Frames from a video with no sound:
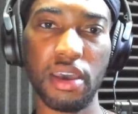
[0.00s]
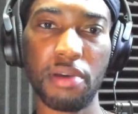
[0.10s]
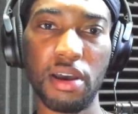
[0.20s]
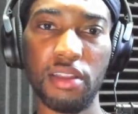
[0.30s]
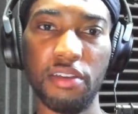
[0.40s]

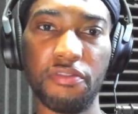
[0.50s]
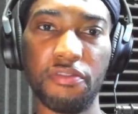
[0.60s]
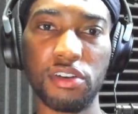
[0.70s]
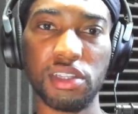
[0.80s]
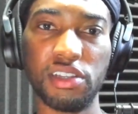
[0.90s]
probably
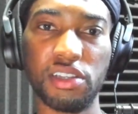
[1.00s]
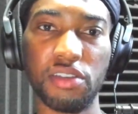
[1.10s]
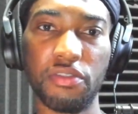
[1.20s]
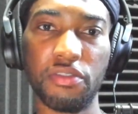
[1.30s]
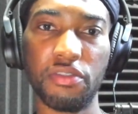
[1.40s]
first listen
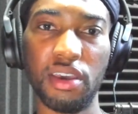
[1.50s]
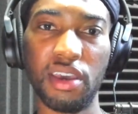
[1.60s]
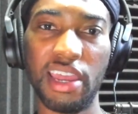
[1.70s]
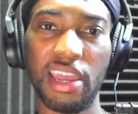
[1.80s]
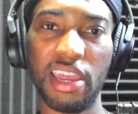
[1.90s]
for me,
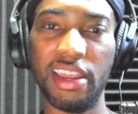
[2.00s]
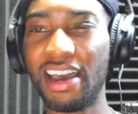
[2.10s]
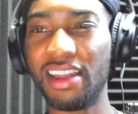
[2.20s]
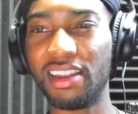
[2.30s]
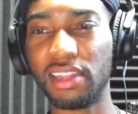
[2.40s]
and
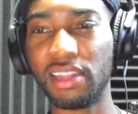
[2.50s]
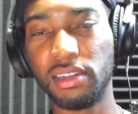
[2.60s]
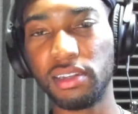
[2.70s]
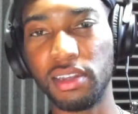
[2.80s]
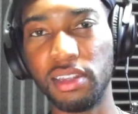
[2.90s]
kind of like
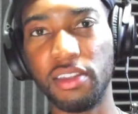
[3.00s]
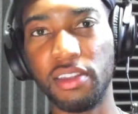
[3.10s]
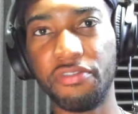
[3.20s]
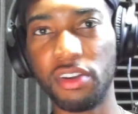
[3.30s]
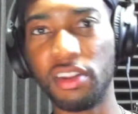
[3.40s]
the
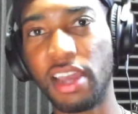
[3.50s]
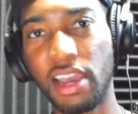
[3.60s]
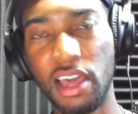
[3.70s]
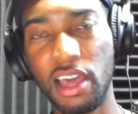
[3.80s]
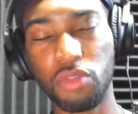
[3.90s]
feel that I
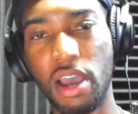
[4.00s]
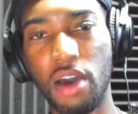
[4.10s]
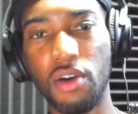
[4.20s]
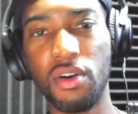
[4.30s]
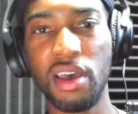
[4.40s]
got
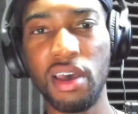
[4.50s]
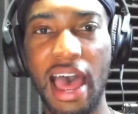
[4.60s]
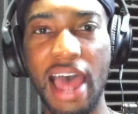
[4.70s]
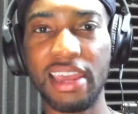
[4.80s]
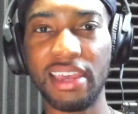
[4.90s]
throughout.
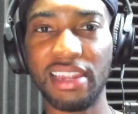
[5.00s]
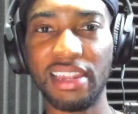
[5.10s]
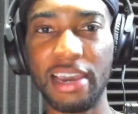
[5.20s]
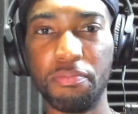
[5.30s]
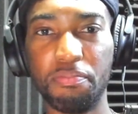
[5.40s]
I didn't like
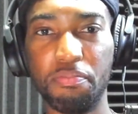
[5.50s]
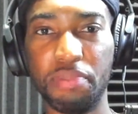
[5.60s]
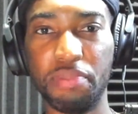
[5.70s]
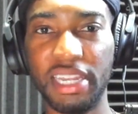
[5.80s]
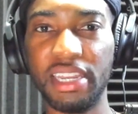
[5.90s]

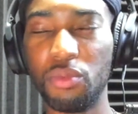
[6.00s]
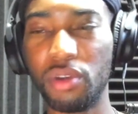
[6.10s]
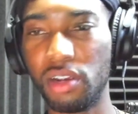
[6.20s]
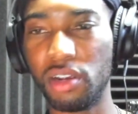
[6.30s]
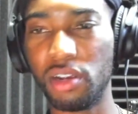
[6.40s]
bleed it where
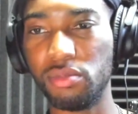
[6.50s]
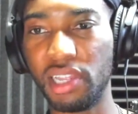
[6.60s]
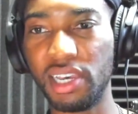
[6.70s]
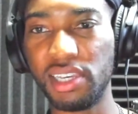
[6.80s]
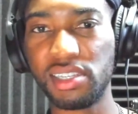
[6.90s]
it was
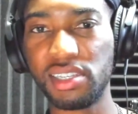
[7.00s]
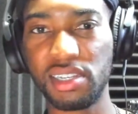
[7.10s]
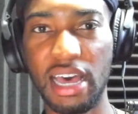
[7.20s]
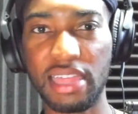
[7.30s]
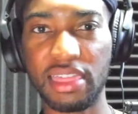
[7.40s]
placed.
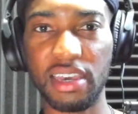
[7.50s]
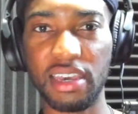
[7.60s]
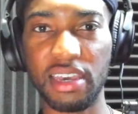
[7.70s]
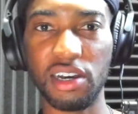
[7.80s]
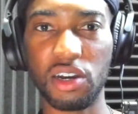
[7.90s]
I think
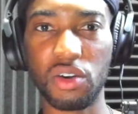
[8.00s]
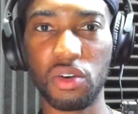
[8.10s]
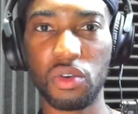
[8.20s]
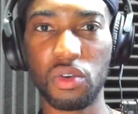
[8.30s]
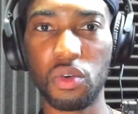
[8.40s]

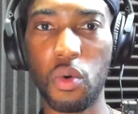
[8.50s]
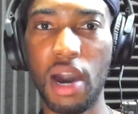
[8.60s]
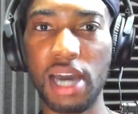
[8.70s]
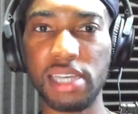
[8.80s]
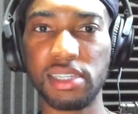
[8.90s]

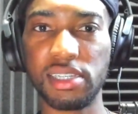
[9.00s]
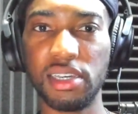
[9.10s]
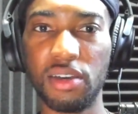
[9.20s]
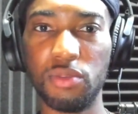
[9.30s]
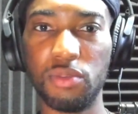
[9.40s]
Quasi,
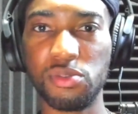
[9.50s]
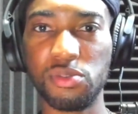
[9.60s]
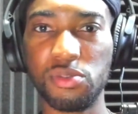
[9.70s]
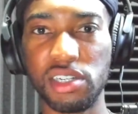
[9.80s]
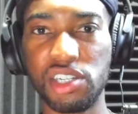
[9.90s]
which
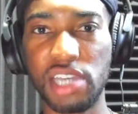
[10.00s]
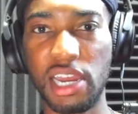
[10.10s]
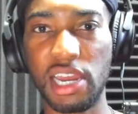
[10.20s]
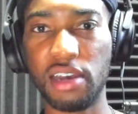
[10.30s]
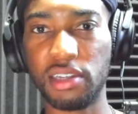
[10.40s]
was a shout
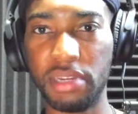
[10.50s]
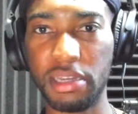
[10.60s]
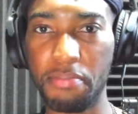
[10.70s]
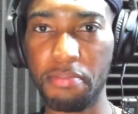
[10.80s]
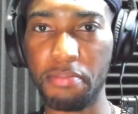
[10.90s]
out to
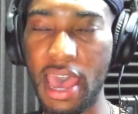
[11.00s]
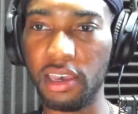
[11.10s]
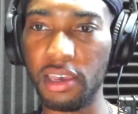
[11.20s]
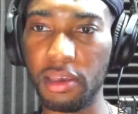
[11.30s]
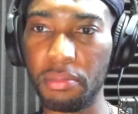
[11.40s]

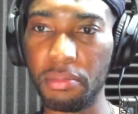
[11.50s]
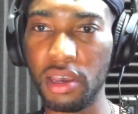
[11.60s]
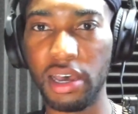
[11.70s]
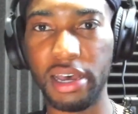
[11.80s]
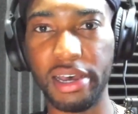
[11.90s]
Madlib,
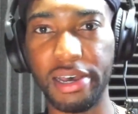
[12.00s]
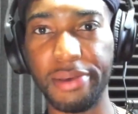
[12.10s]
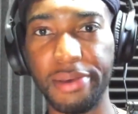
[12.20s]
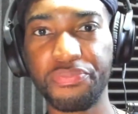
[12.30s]
um,